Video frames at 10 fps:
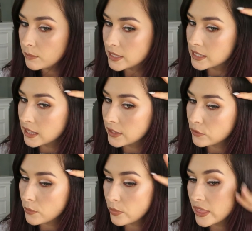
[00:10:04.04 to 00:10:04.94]
basically
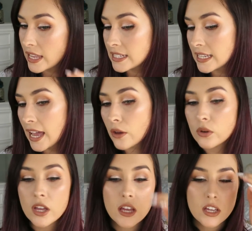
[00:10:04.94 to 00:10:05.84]
from there
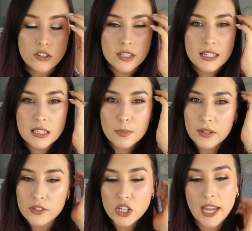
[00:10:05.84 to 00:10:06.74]
down. Just as a
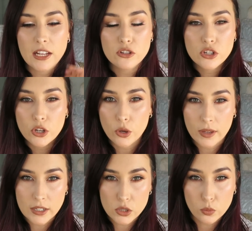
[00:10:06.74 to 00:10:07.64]
bit of a change, you know,
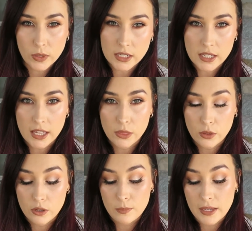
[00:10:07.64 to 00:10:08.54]
going into winter, I
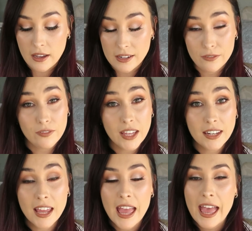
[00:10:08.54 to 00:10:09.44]
thought it would be kind of
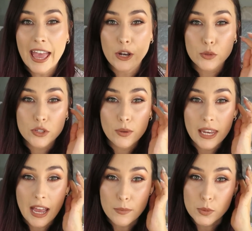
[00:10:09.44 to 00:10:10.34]
fun. And also
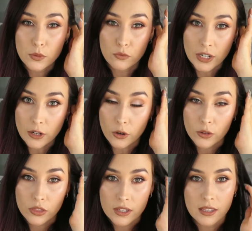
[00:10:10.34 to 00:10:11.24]
it helps with
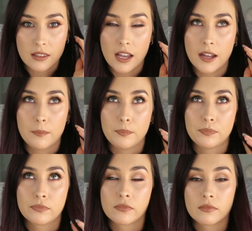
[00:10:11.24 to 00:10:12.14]
regrowth
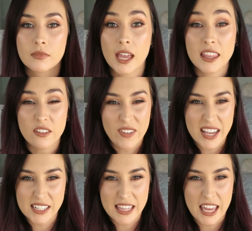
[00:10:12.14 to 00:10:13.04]
and the
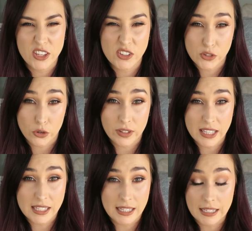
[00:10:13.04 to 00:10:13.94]
fact that you don't
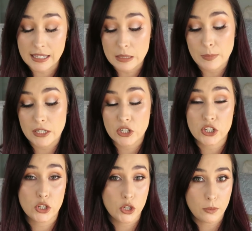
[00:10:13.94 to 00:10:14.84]
really see it as much
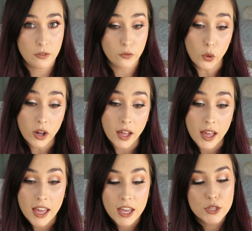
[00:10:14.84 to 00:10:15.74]
as you could before.
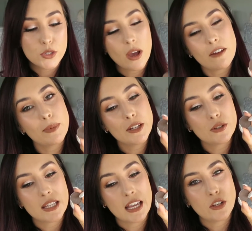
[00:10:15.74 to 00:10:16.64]
So I've been
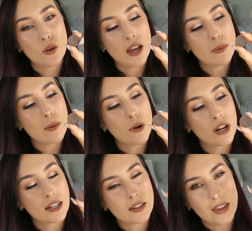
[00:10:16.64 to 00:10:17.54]
using a new eyebrow
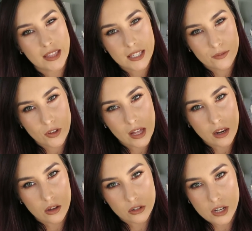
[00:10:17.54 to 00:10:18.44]
product. I've had this for a
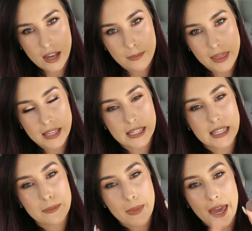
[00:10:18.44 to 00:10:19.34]
long time, and this
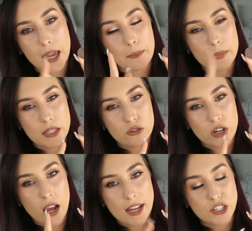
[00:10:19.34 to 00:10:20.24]
is the MAC
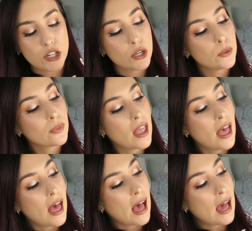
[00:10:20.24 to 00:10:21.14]
Mystery Eyeshadow.
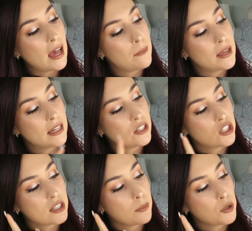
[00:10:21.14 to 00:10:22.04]
It is
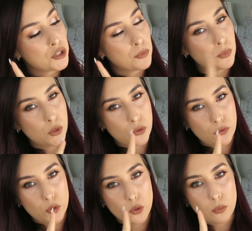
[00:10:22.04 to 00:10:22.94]
just the most
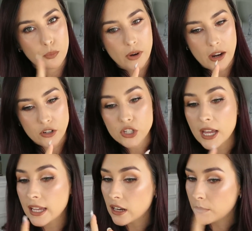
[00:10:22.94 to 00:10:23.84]
beautiful brown
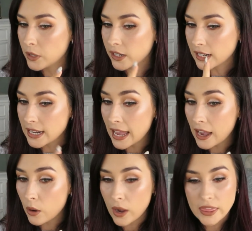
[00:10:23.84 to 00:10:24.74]
shade. I'm wearing it
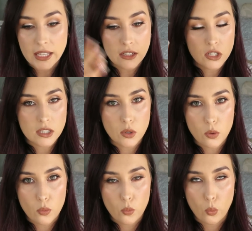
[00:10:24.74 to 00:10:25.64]
now. I think it just
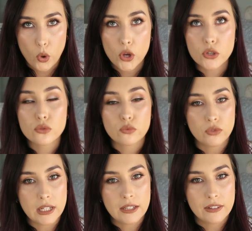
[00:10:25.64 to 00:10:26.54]

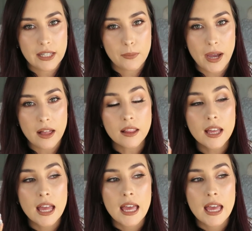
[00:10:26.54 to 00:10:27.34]
works really, really well.